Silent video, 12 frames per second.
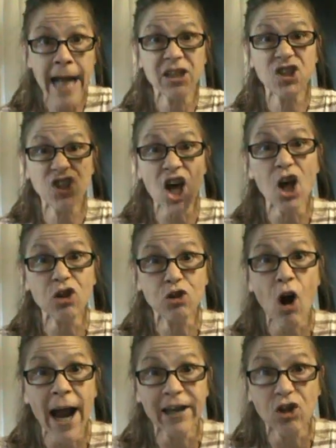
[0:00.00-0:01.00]
still
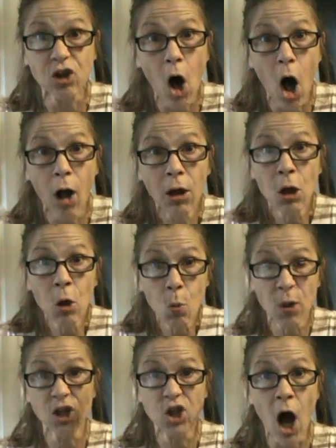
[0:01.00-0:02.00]
tried to call
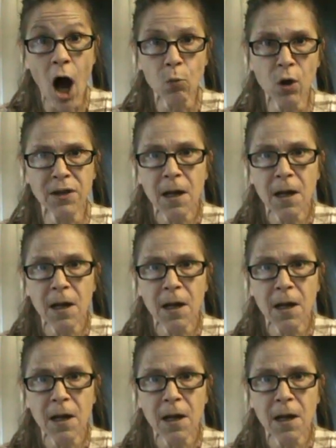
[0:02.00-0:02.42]
when John